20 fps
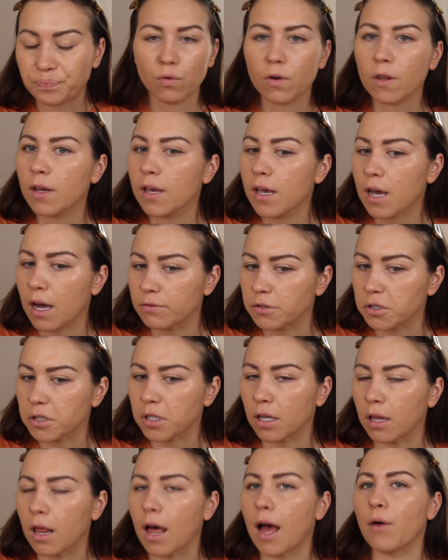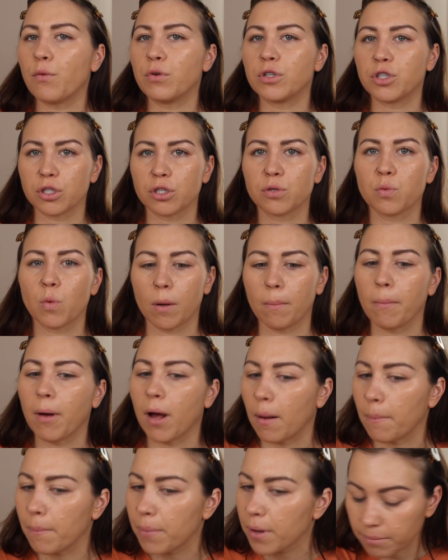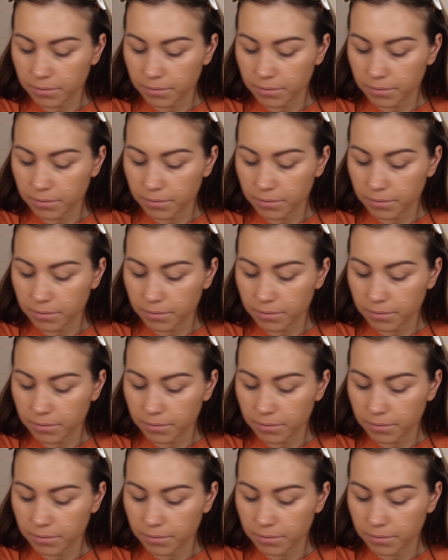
really covered a lot with just 1 pump.